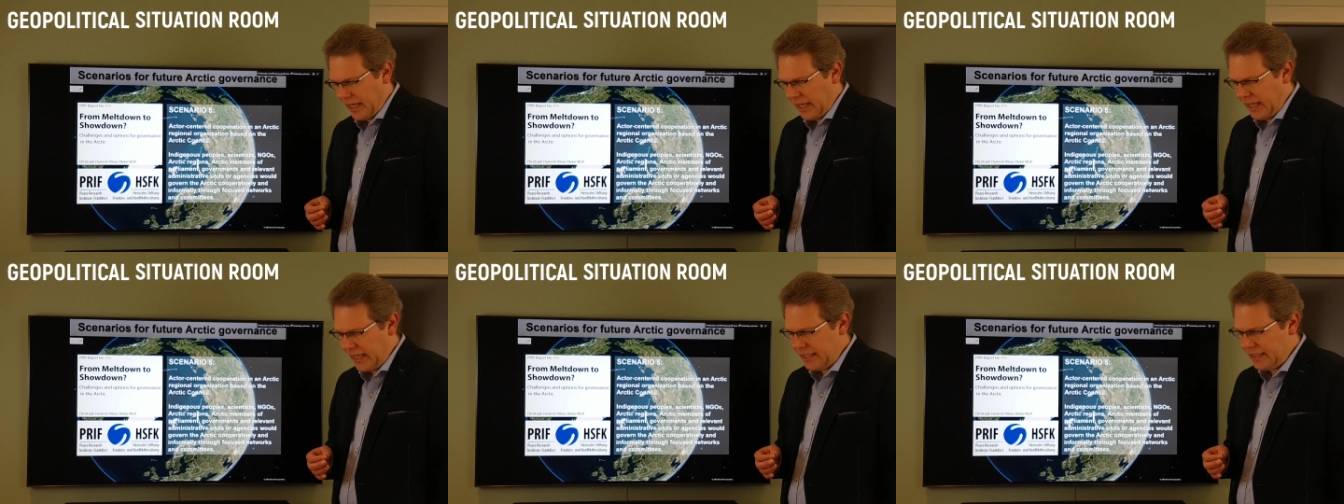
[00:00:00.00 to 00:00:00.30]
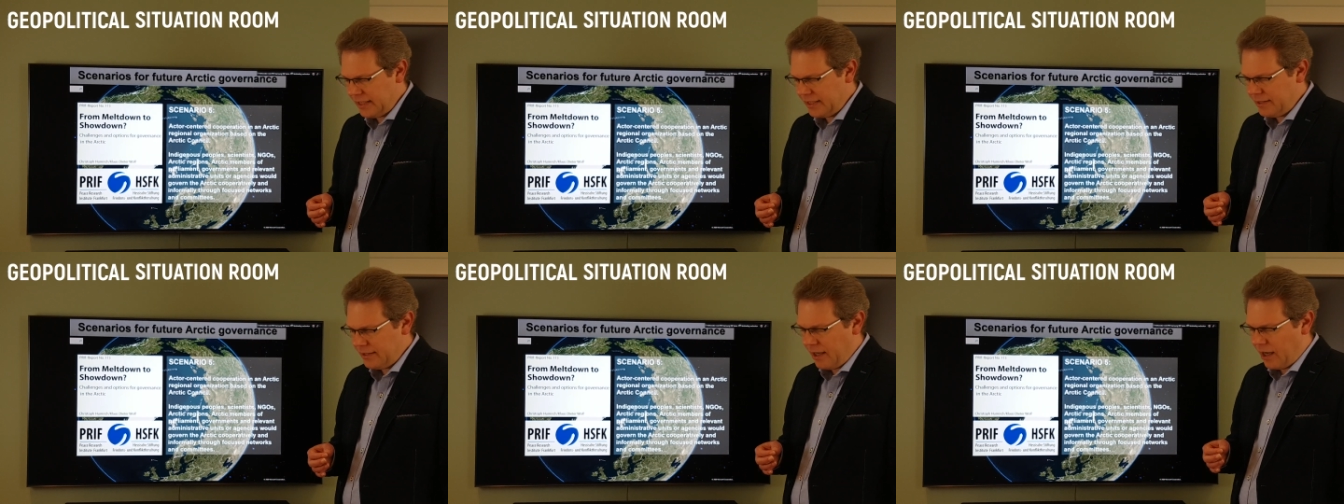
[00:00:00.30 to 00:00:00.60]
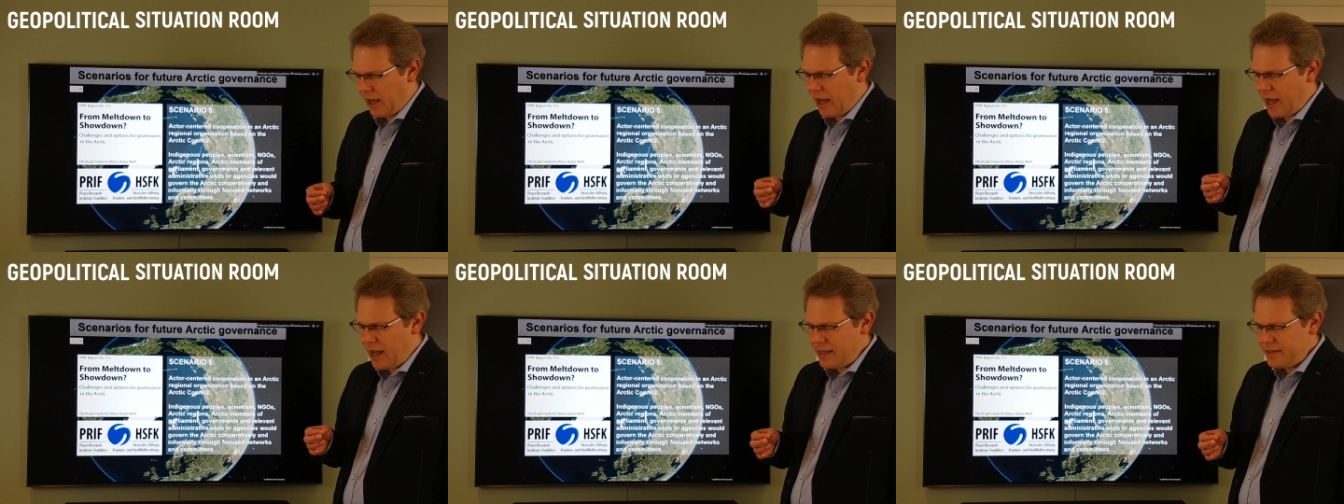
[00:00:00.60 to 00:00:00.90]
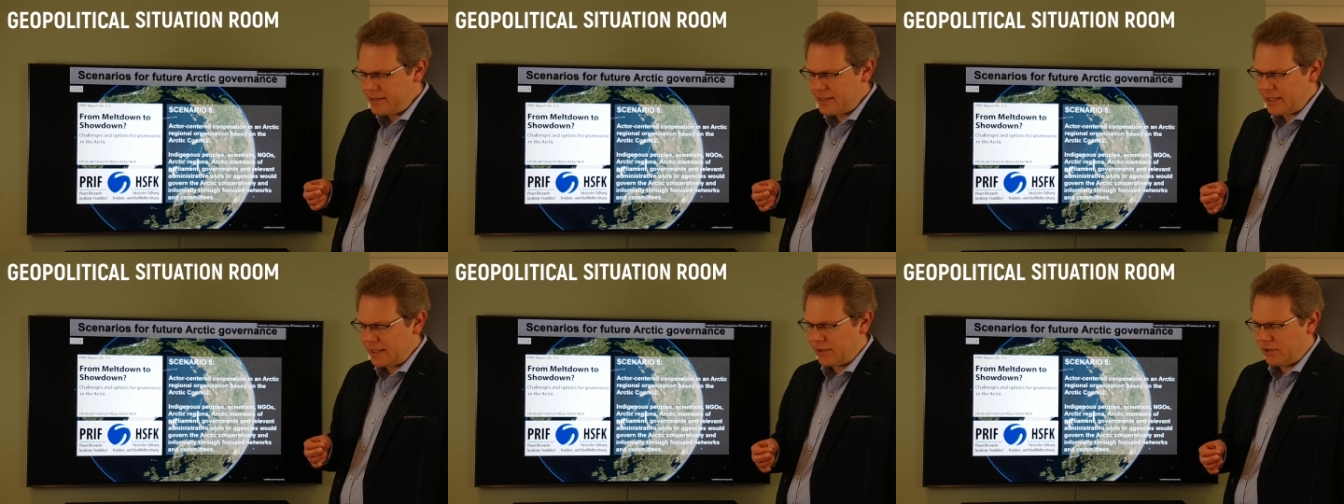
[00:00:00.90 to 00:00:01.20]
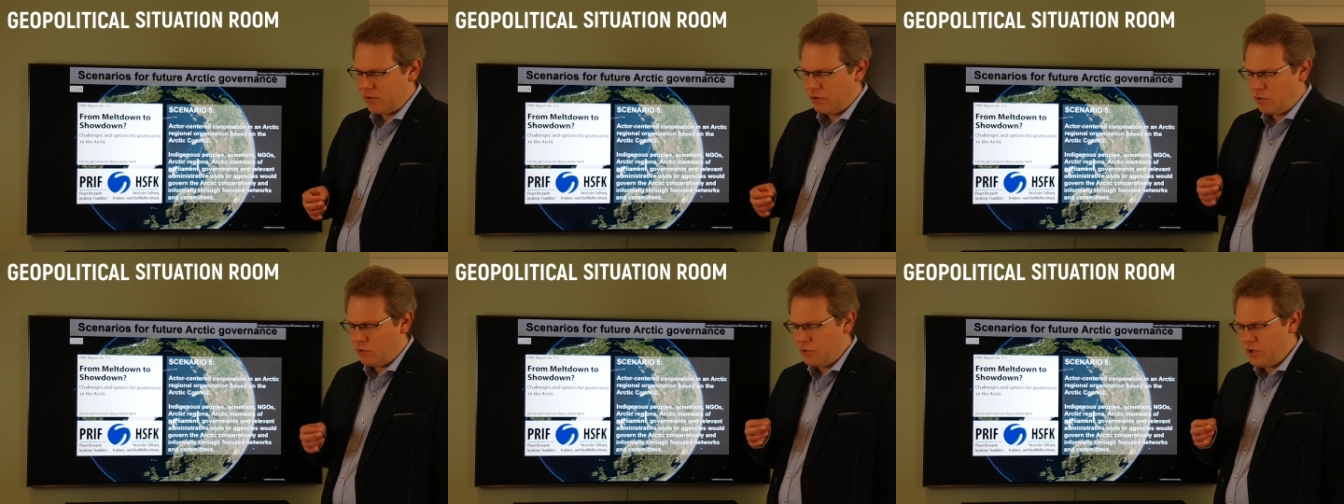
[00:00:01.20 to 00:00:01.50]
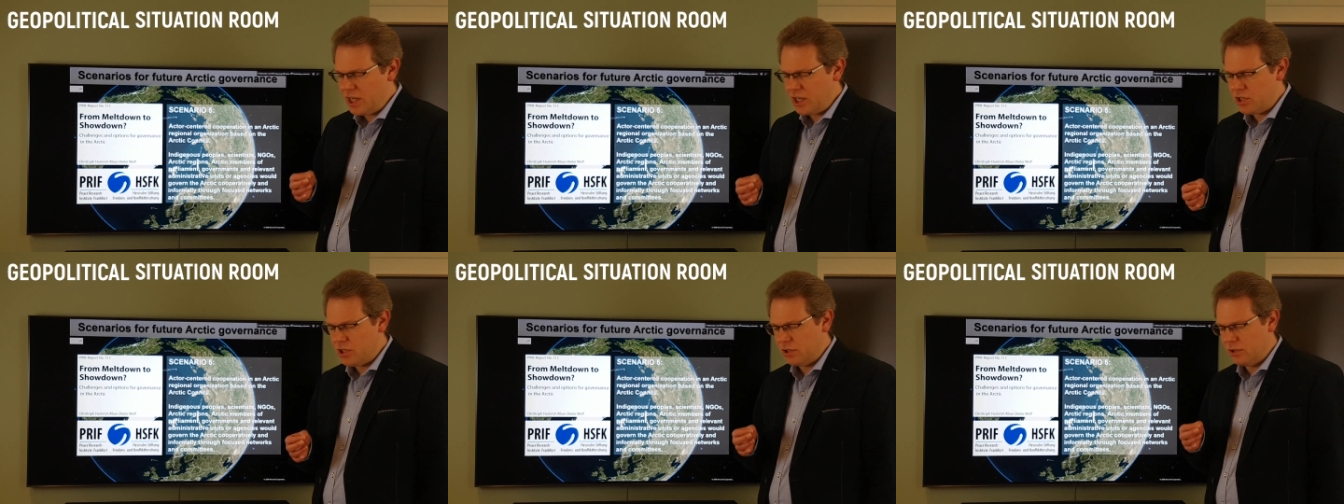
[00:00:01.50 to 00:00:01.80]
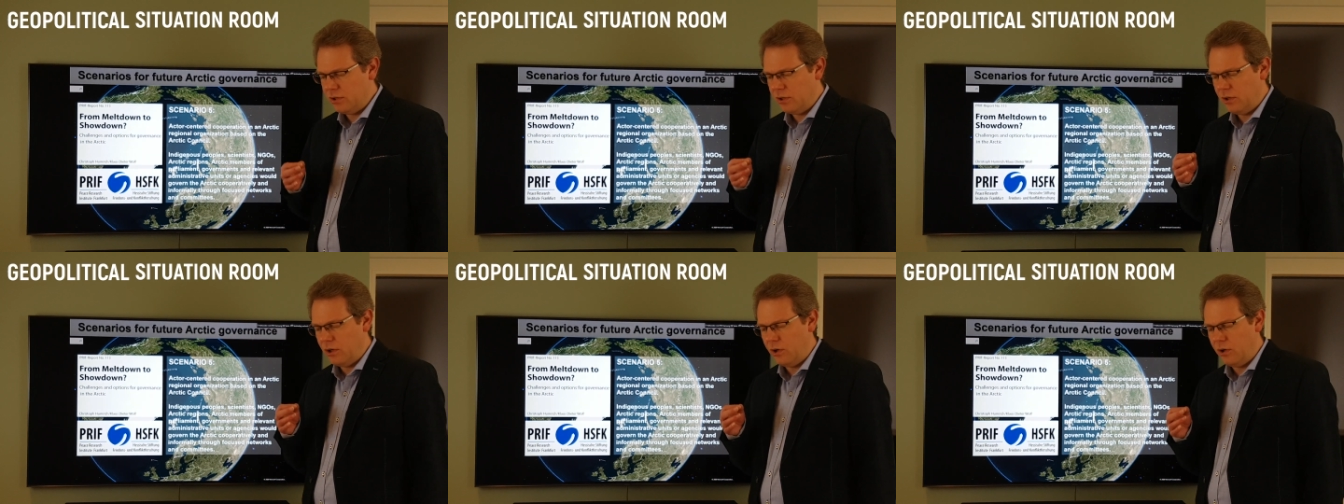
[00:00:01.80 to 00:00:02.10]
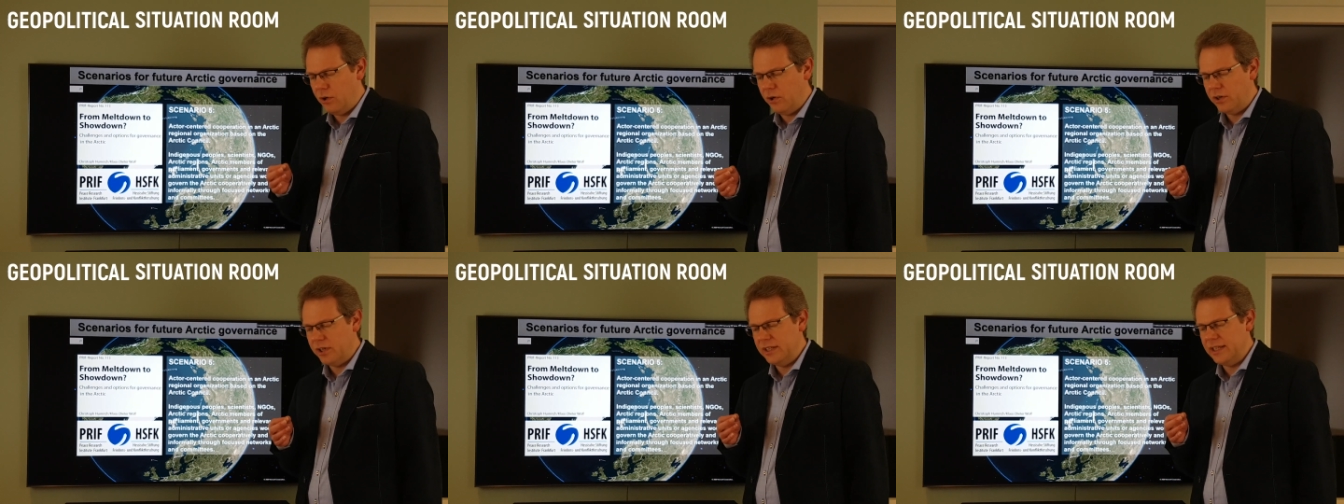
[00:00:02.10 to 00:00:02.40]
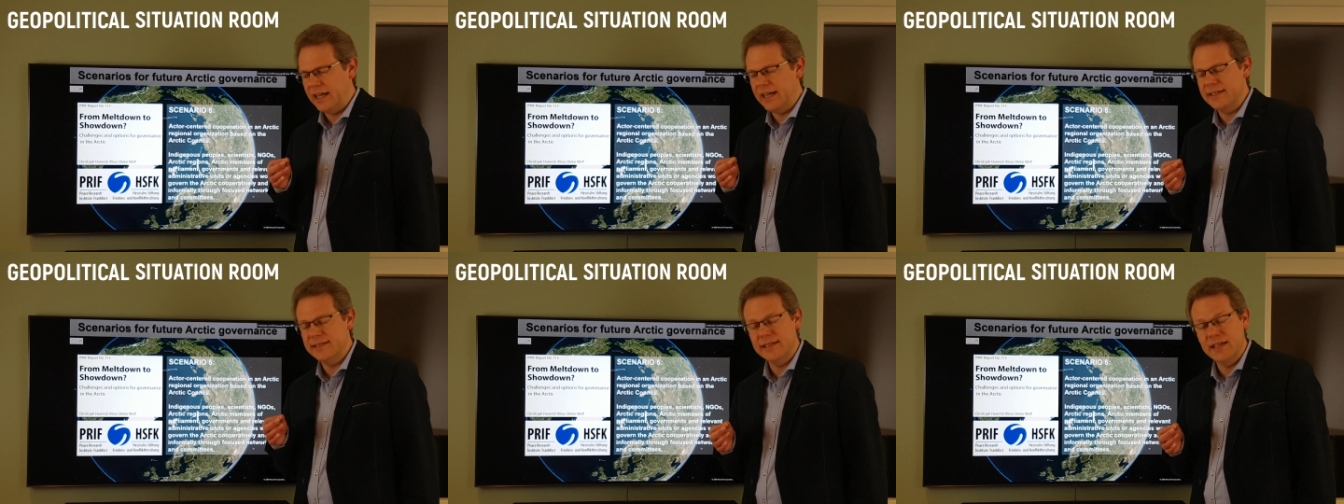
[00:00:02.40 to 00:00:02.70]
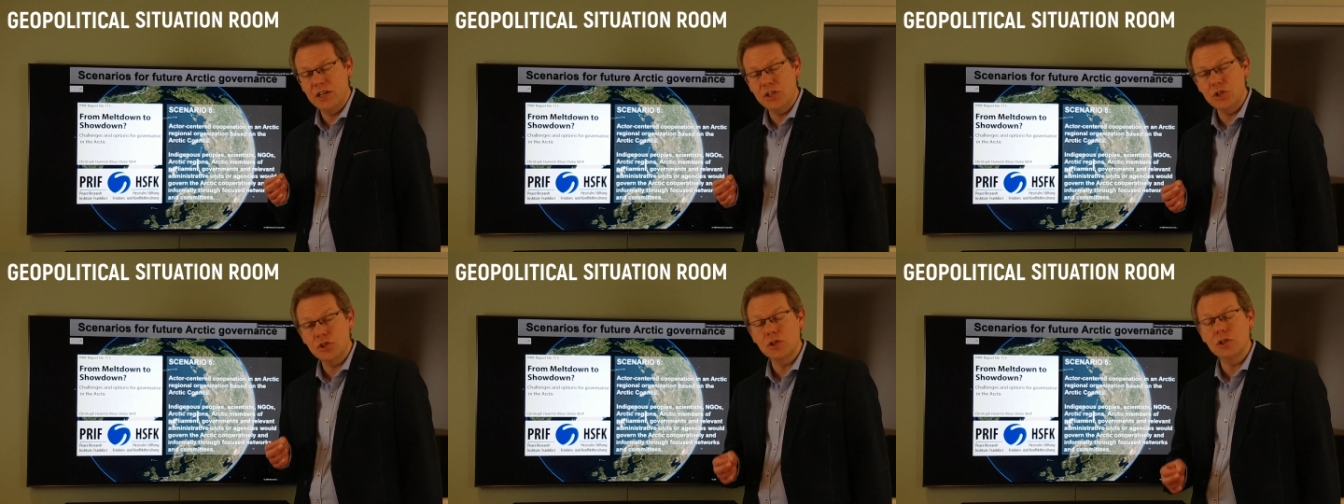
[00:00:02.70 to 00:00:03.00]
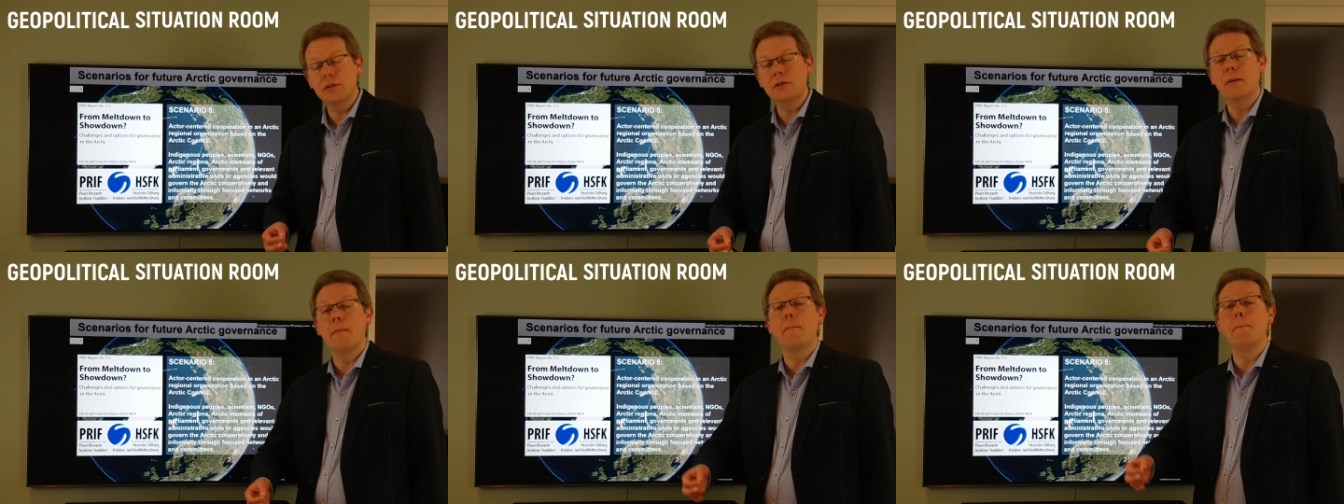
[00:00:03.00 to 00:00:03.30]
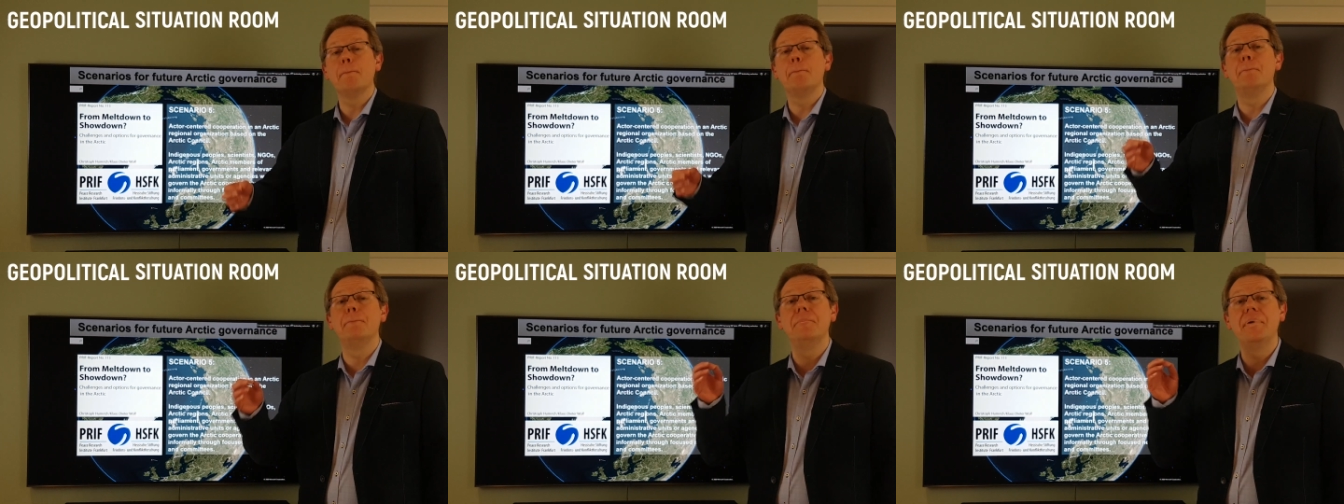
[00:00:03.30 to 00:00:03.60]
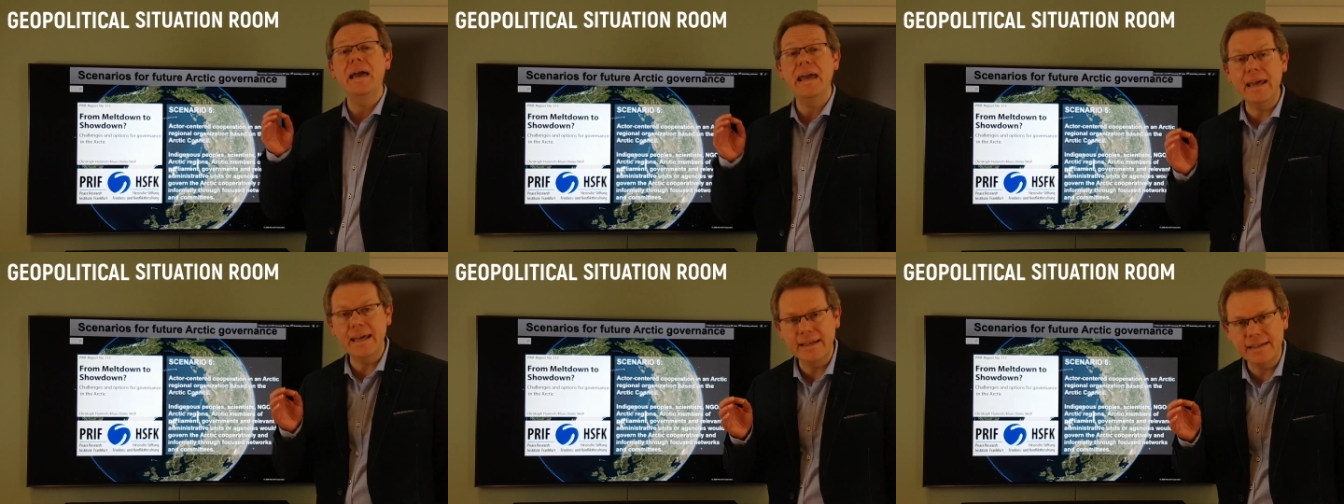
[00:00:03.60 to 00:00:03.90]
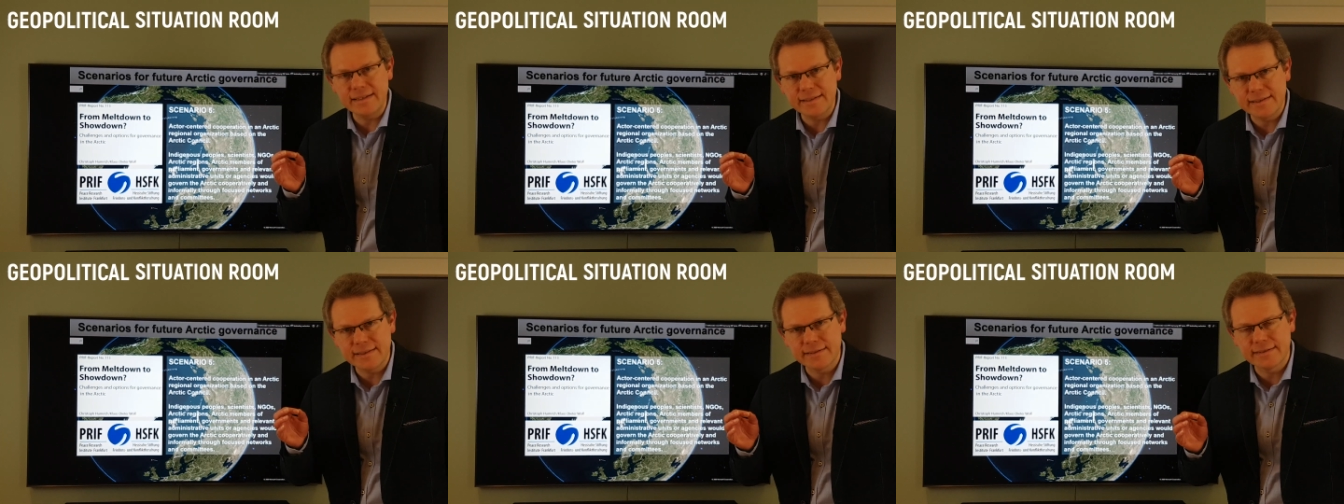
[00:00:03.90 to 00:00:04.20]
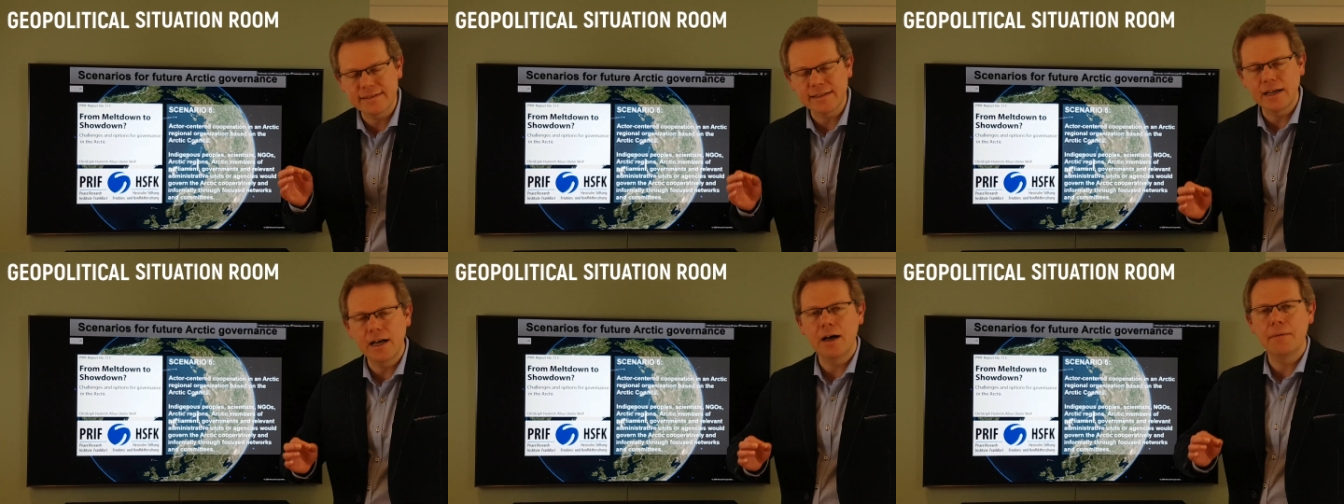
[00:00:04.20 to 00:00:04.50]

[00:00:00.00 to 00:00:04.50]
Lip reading: in an Arctic regional organization based